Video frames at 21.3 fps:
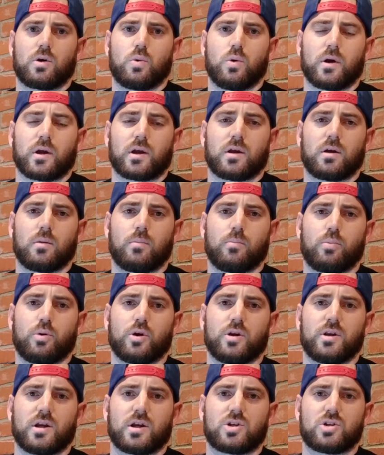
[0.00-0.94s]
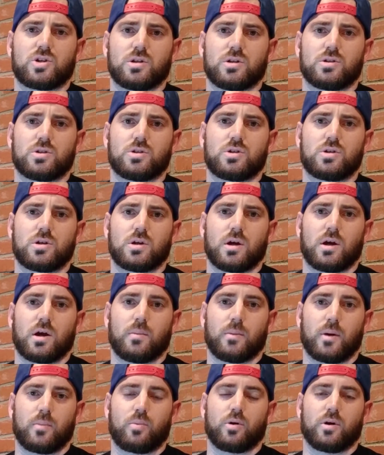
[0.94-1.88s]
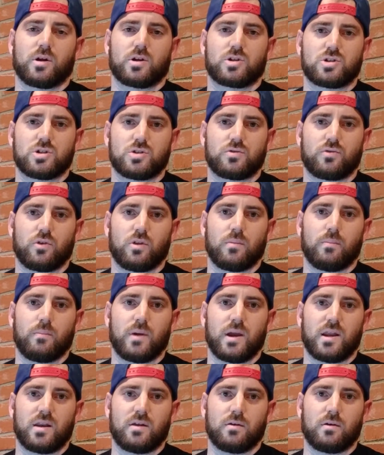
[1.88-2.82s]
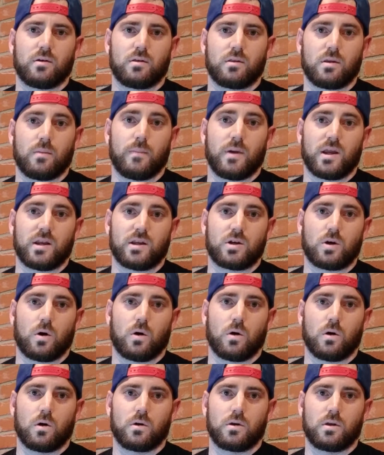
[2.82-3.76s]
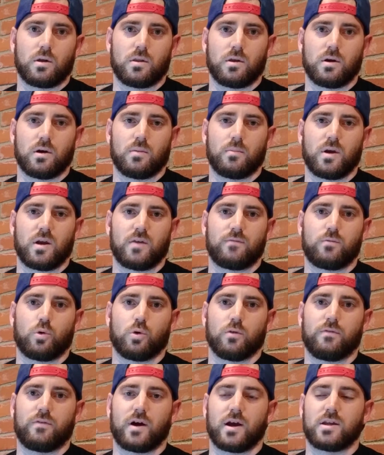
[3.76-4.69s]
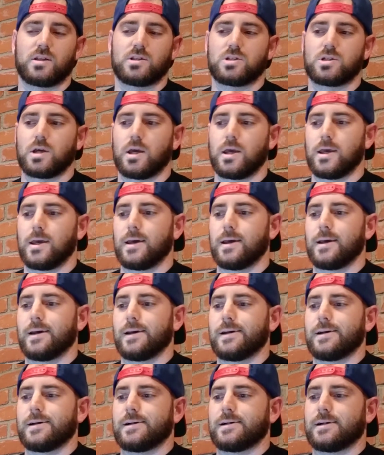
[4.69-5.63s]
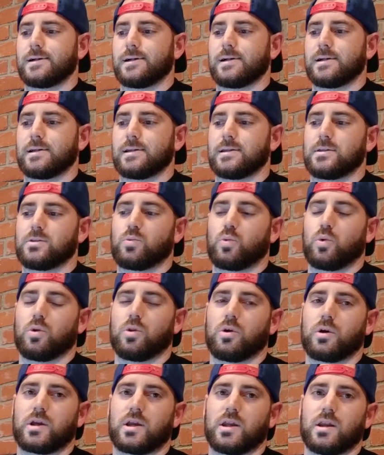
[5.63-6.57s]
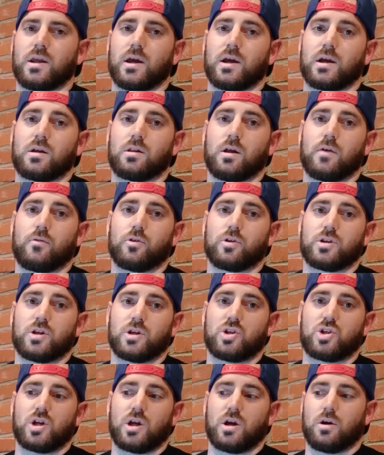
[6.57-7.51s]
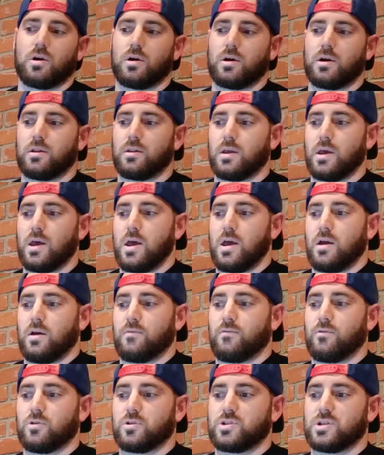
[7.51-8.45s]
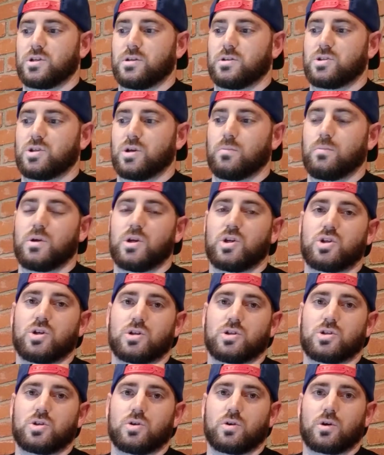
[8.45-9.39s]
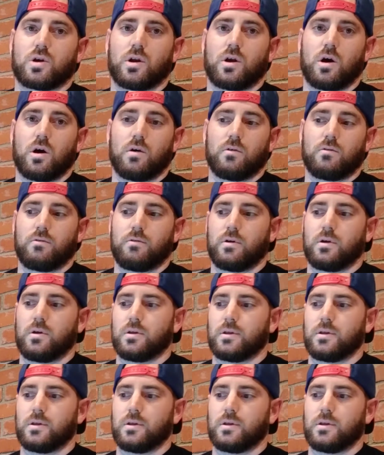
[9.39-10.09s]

quick predictions, my predictions for the main card, the main four fights. We're looking at Glover Teixeria versus Misha Cirkunov,